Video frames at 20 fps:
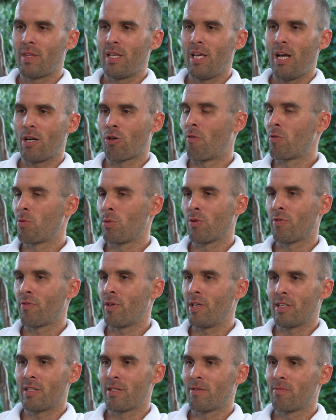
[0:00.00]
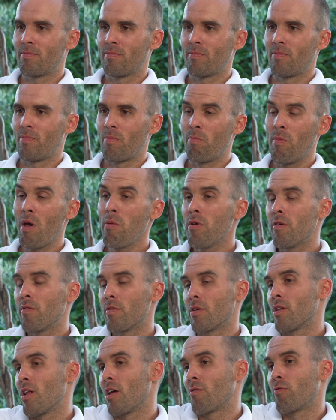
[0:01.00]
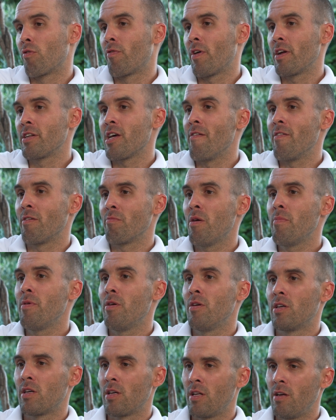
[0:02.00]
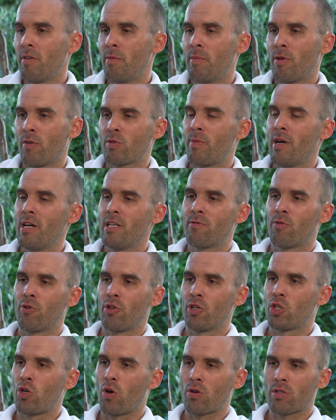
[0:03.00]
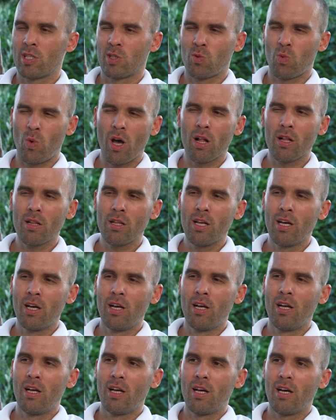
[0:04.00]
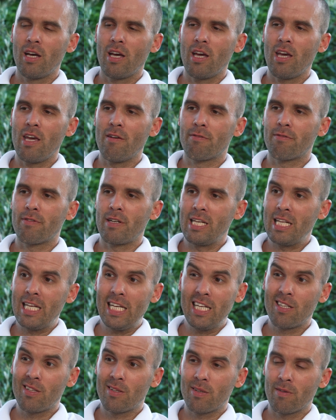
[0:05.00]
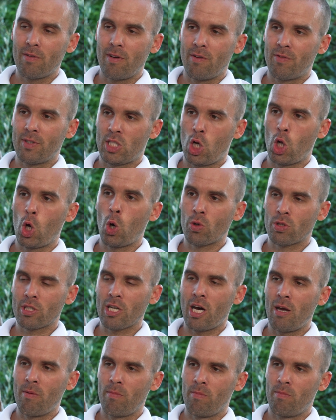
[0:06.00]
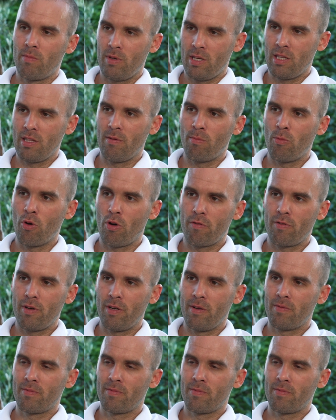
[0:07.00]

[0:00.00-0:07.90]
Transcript: a comfortable fit. Maybe even for fun diving, maybe a little bit of space for the socks as well, if needed, if it's a long time in the monofin.